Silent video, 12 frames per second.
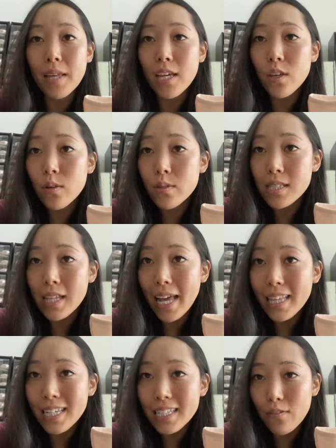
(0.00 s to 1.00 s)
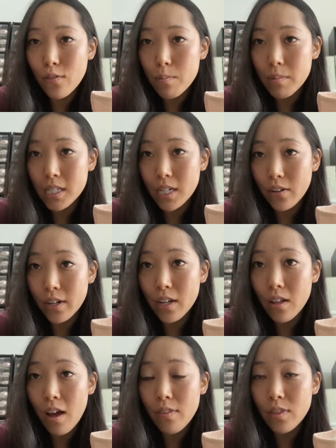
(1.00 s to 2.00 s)
They use slightly different
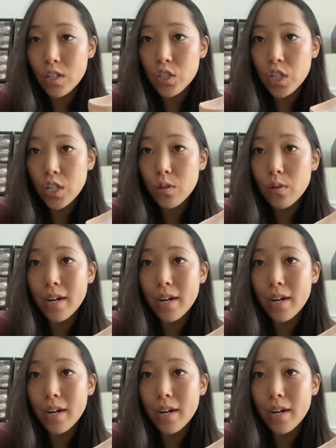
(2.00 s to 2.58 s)
material on this shoe.